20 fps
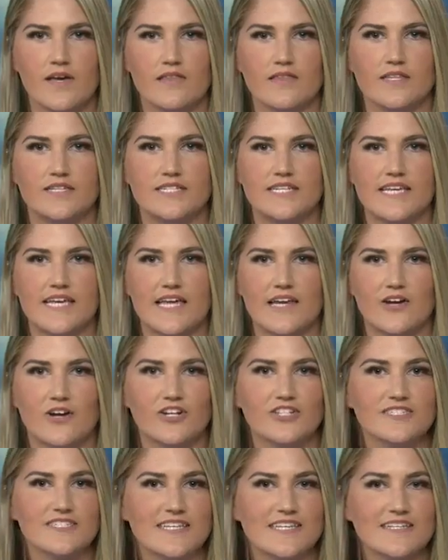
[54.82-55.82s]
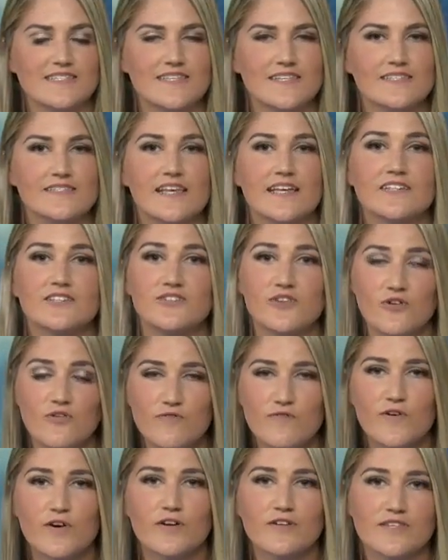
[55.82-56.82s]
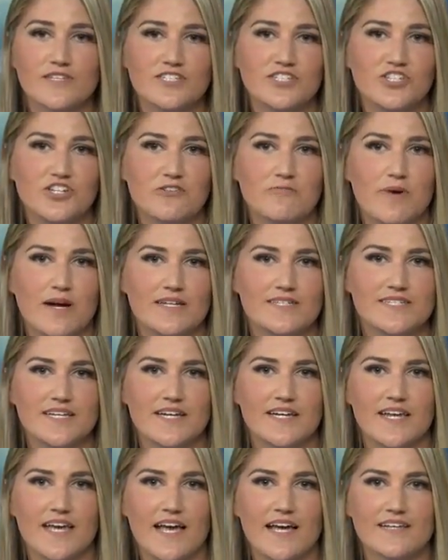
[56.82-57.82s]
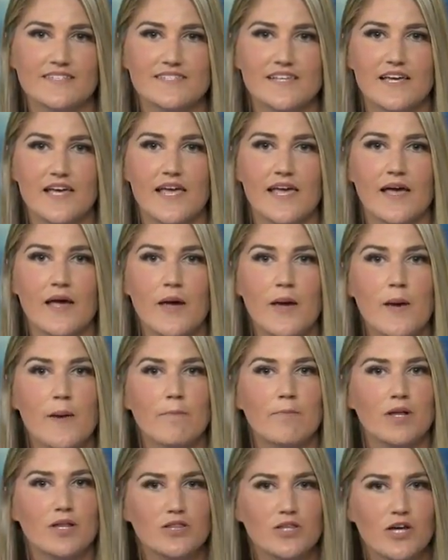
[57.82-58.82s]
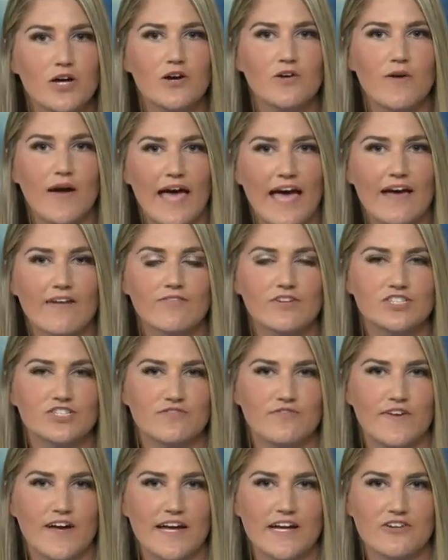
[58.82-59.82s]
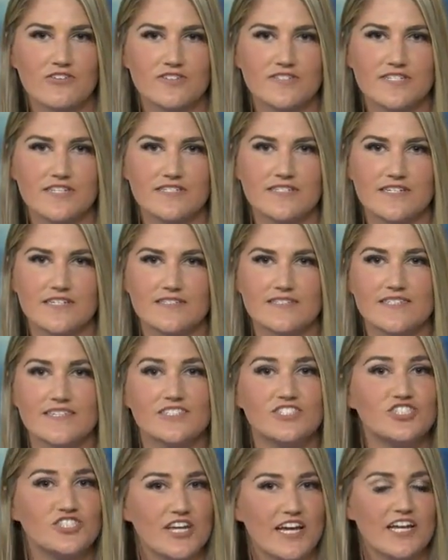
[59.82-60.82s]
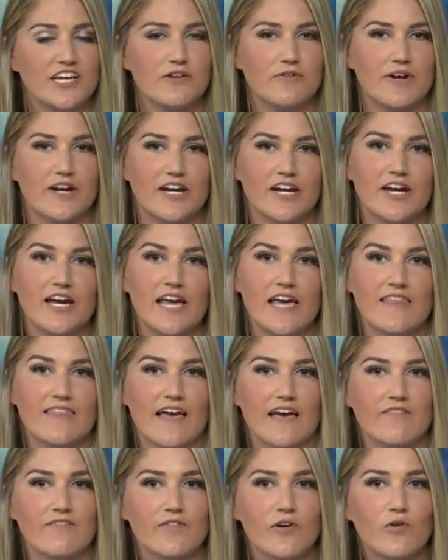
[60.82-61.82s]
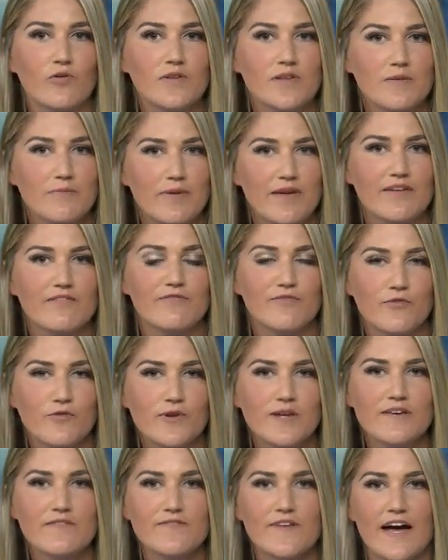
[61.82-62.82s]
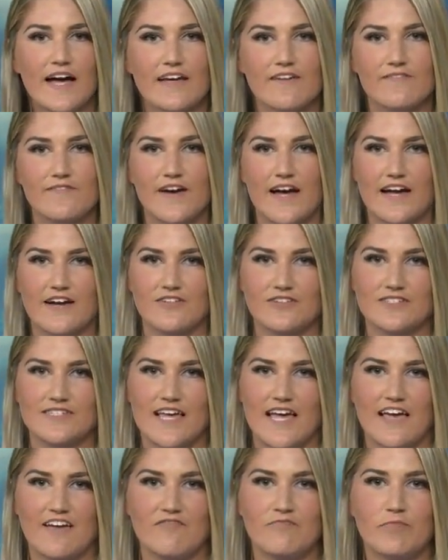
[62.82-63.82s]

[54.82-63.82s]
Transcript: The DNRC says that so far this year, Montana has a below average fire season. Since January, there have only been 45 fires that have